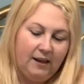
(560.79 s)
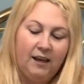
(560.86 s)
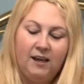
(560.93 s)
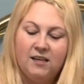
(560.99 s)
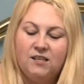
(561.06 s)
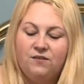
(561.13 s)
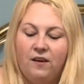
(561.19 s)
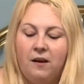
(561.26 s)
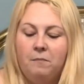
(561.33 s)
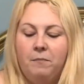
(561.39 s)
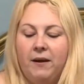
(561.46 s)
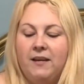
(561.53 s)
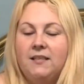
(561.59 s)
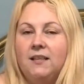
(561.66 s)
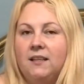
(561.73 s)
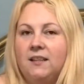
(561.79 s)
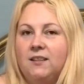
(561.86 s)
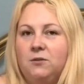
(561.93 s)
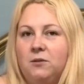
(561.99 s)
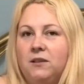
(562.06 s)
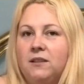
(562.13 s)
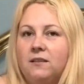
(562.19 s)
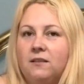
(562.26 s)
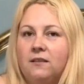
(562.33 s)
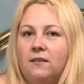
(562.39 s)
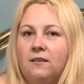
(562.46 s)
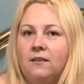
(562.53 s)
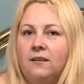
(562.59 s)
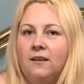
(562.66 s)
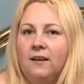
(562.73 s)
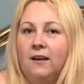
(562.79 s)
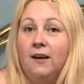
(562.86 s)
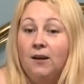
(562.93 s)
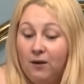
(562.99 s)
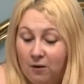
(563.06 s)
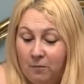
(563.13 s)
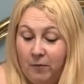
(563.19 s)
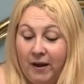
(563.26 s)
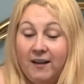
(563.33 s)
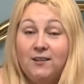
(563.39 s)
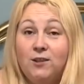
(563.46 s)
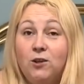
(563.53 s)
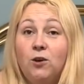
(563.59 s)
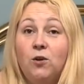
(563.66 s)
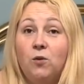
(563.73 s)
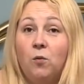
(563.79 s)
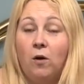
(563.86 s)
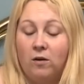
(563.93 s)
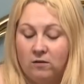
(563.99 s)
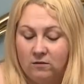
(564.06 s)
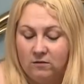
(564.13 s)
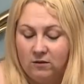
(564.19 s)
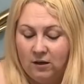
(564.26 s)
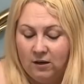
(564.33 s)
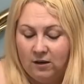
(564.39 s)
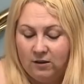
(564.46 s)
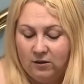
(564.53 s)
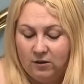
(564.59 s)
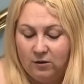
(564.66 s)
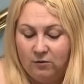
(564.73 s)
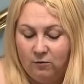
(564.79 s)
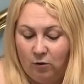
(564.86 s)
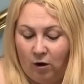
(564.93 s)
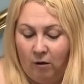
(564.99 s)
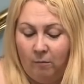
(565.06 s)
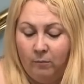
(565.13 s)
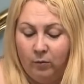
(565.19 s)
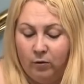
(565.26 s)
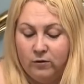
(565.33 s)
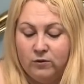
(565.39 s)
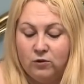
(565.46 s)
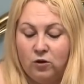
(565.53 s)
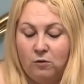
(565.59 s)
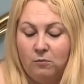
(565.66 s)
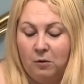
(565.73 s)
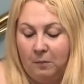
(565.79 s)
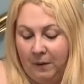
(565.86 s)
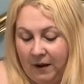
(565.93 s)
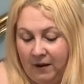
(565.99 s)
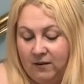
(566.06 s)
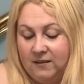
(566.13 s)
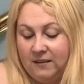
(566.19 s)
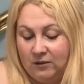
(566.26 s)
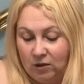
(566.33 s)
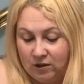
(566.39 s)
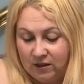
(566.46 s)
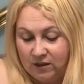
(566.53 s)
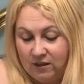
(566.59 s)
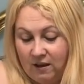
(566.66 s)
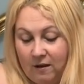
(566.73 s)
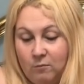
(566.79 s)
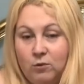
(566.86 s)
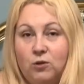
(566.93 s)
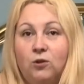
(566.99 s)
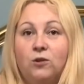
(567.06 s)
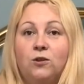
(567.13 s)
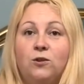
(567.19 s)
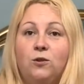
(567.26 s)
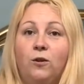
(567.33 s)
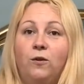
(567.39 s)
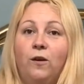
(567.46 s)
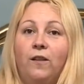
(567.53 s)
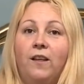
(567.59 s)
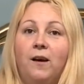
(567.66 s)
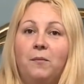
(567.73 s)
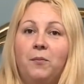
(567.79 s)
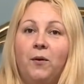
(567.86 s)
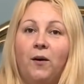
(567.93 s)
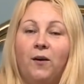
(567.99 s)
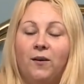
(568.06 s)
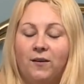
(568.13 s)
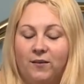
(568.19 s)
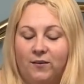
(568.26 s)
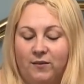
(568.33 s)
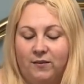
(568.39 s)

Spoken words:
It is very basic, this one is. Compared to the other ones, the on buttons normally appear because it's got that much other stuff on that part.